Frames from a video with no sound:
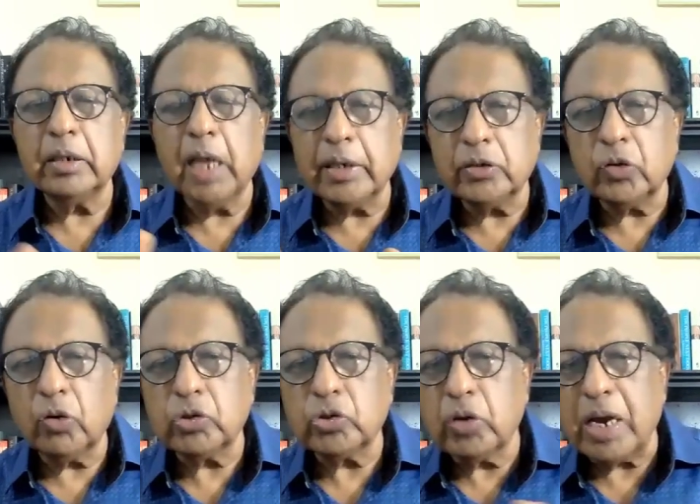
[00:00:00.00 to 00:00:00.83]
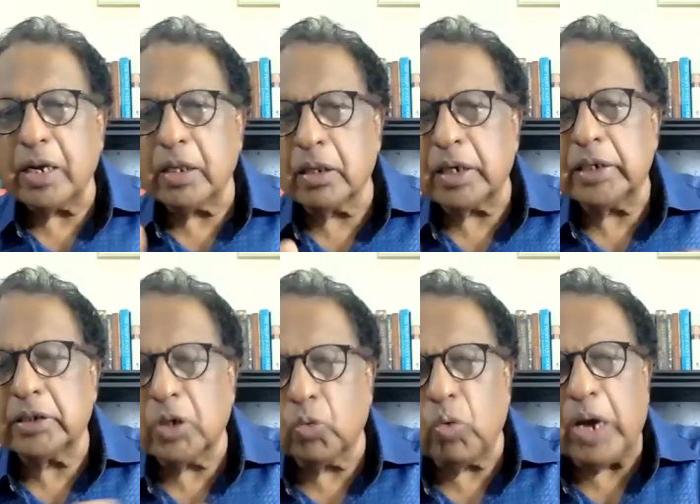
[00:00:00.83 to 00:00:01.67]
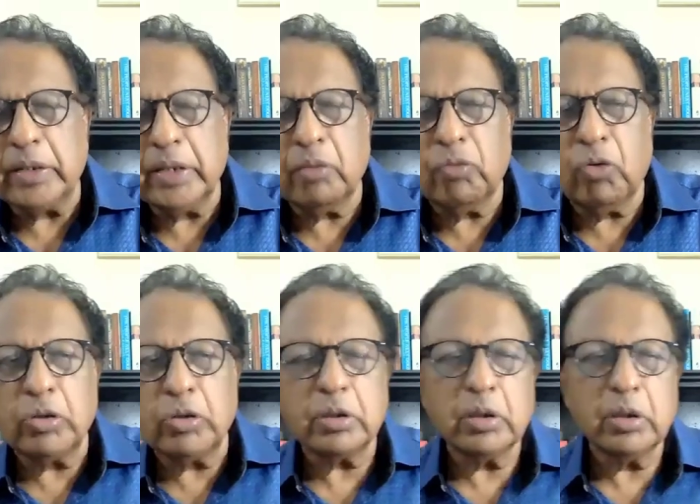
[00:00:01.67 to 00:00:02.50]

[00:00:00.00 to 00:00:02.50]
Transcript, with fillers: that's also another reason why they want